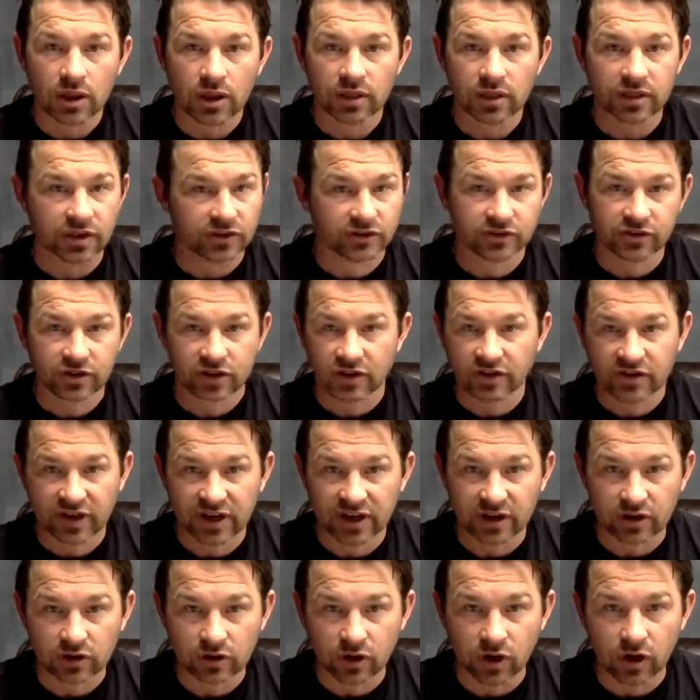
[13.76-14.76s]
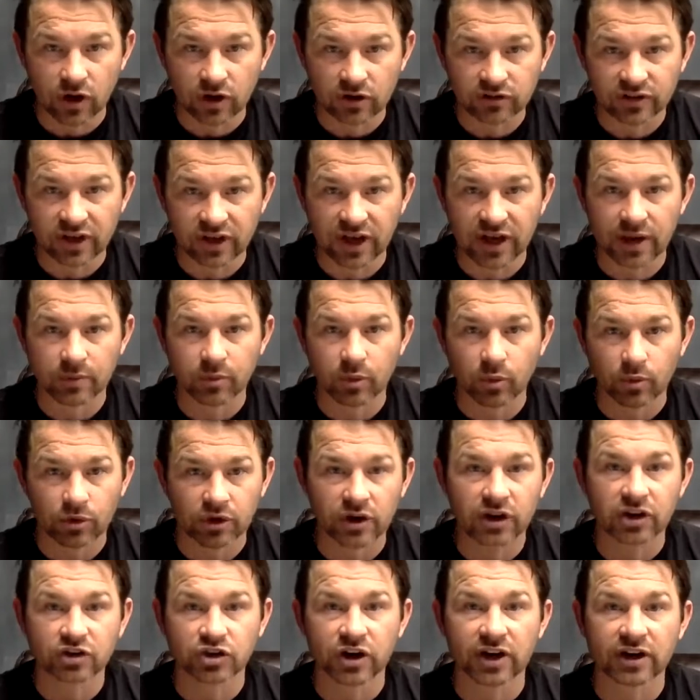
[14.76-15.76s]
this is going to take a long time, but we're
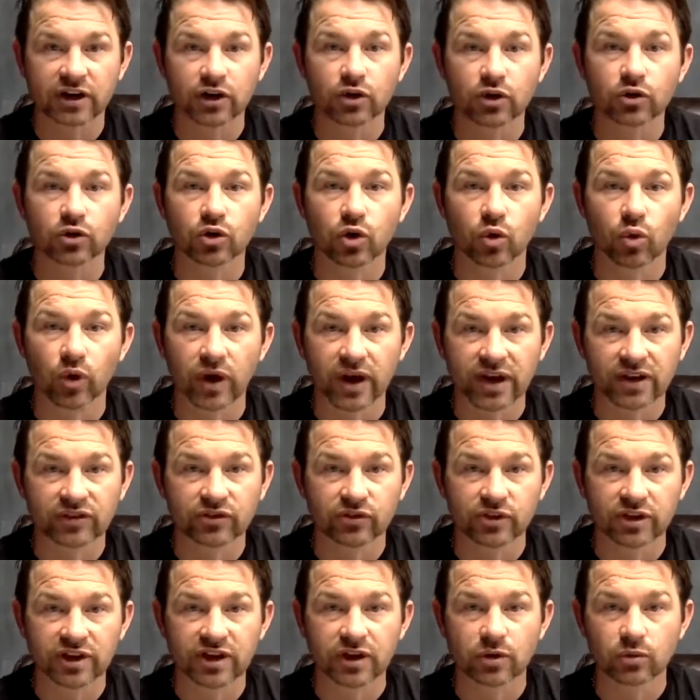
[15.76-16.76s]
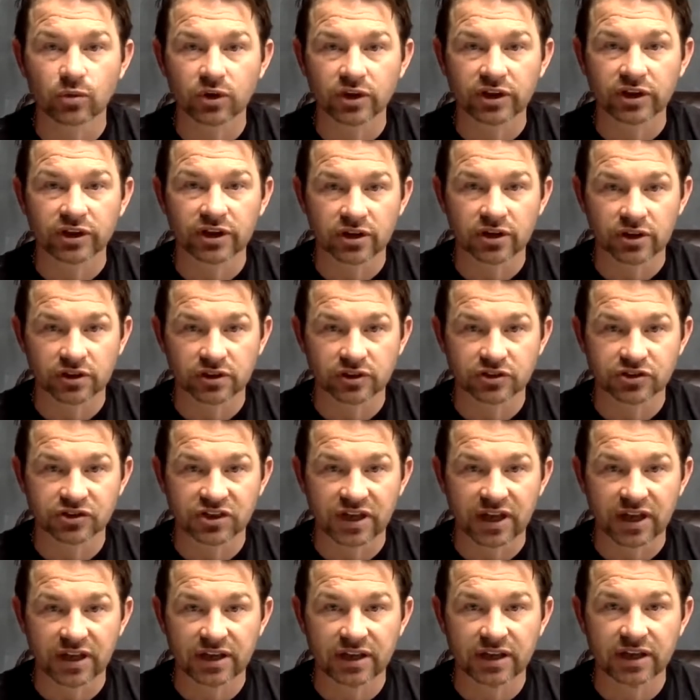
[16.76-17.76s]
going to try to go quick so you get a really good
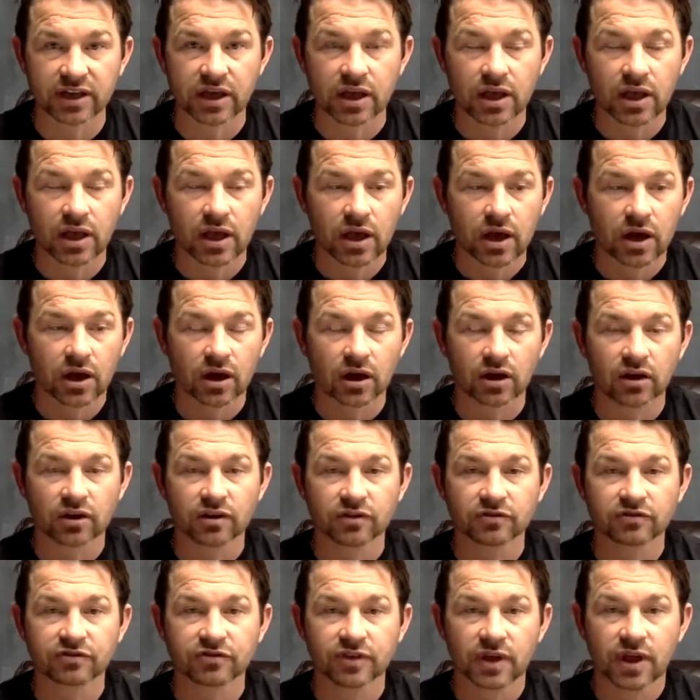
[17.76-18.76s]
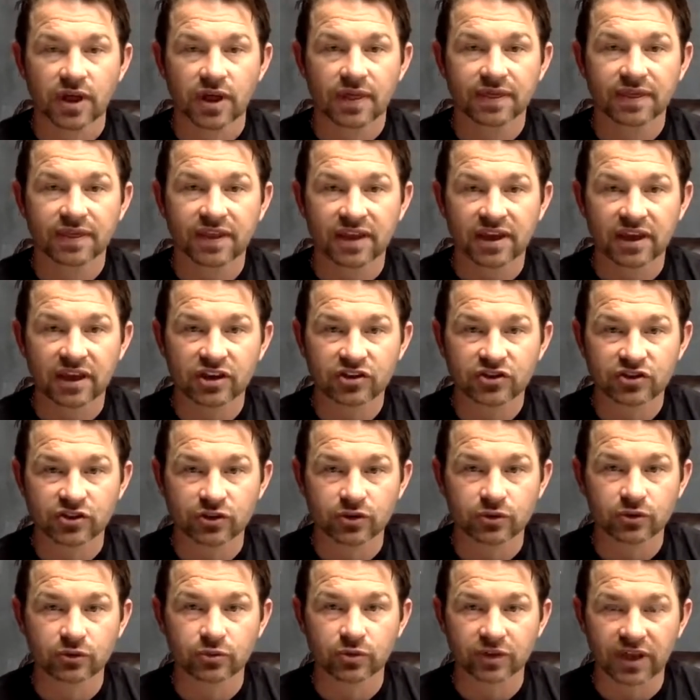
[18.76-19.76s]
understanding of the
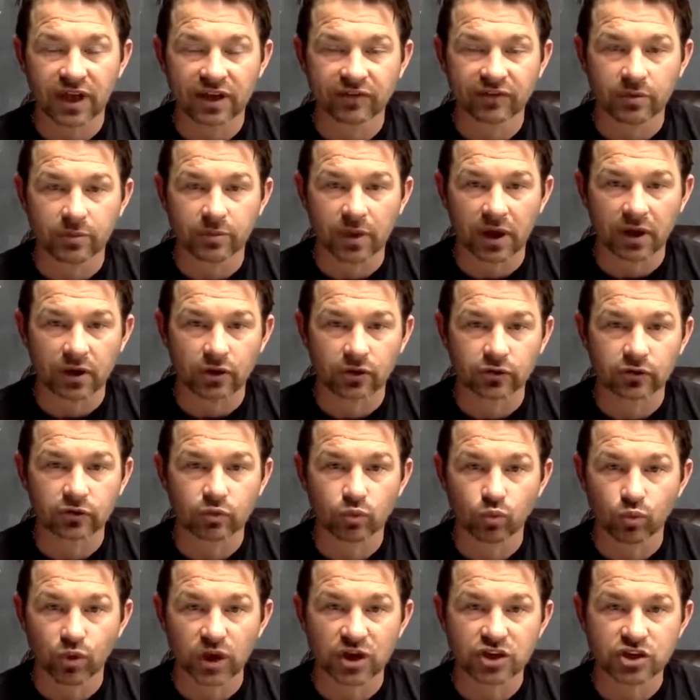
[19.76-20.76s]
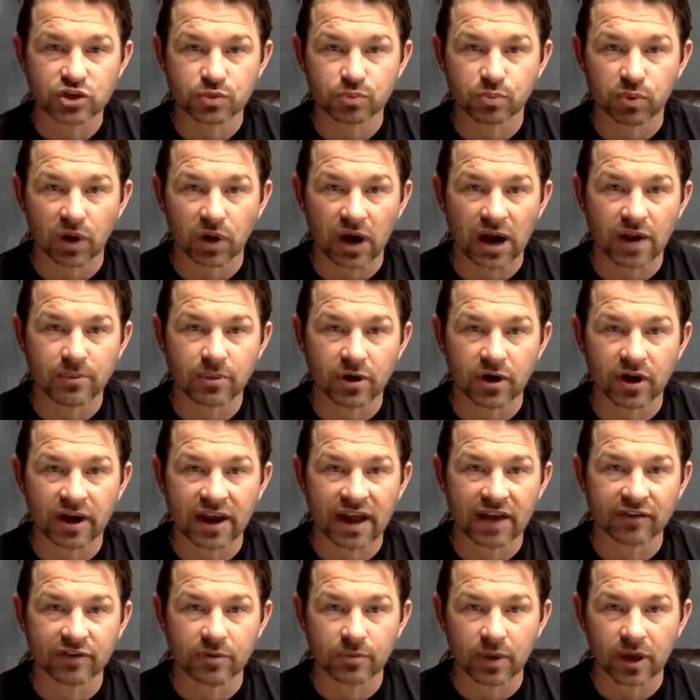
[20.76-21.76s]
issues with heavy metals, which primary
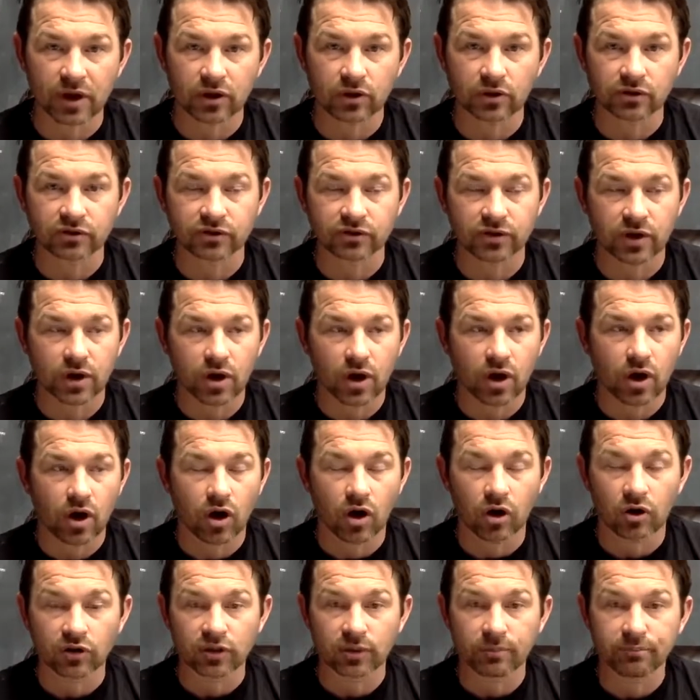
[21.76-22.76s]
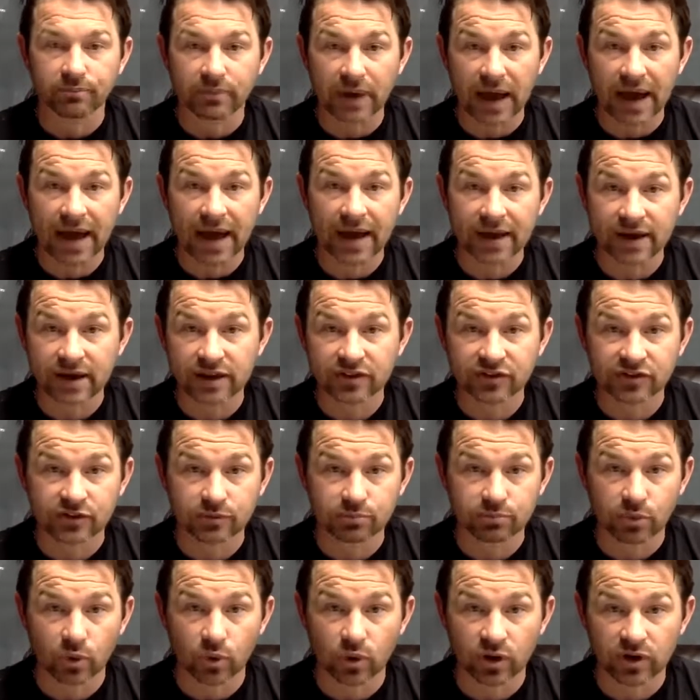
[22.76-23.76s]
heavy metals are the baddest
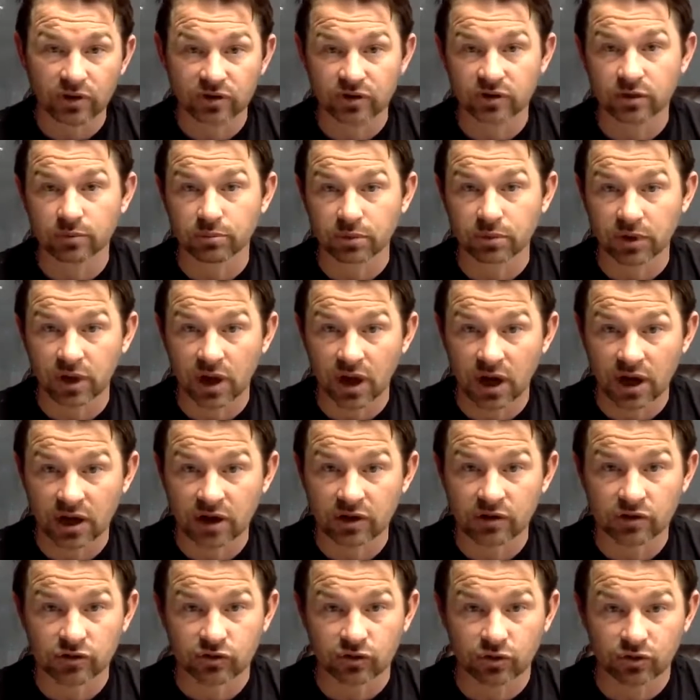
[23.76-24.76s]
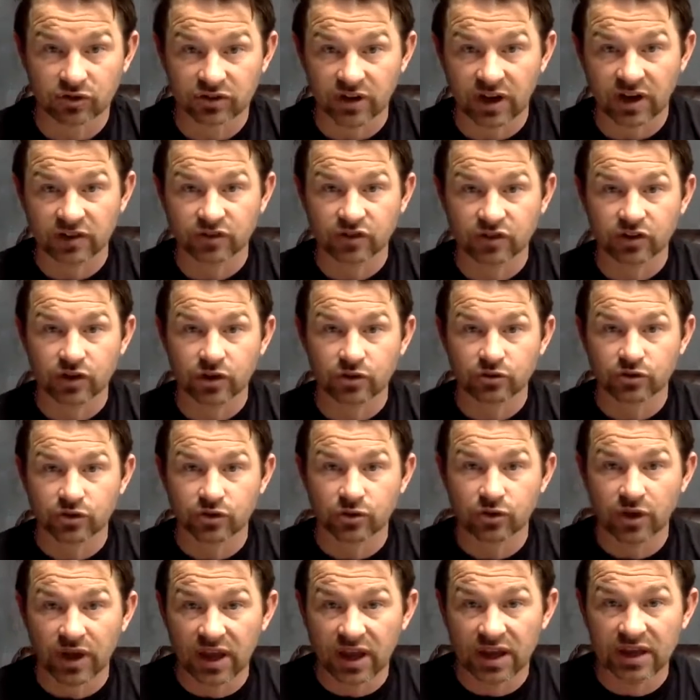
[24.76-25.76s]
boys on the block, so as not to go
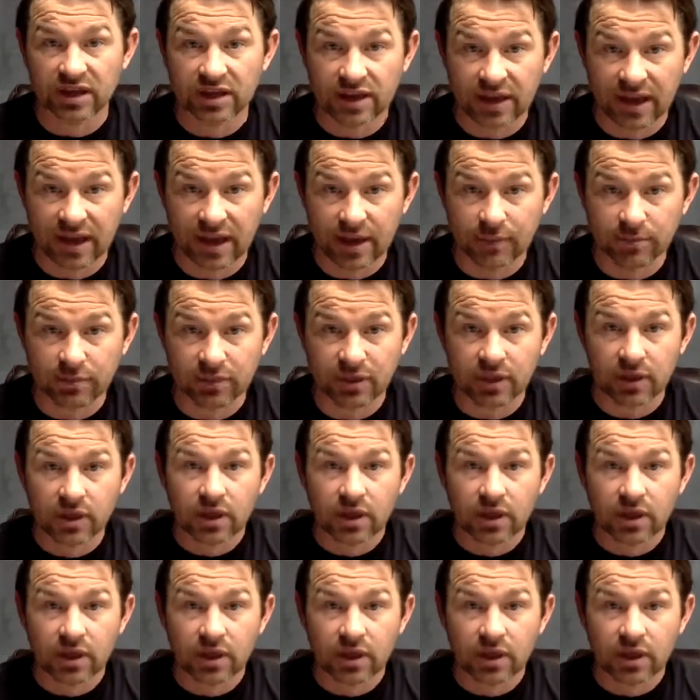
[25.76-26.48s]
too in depth,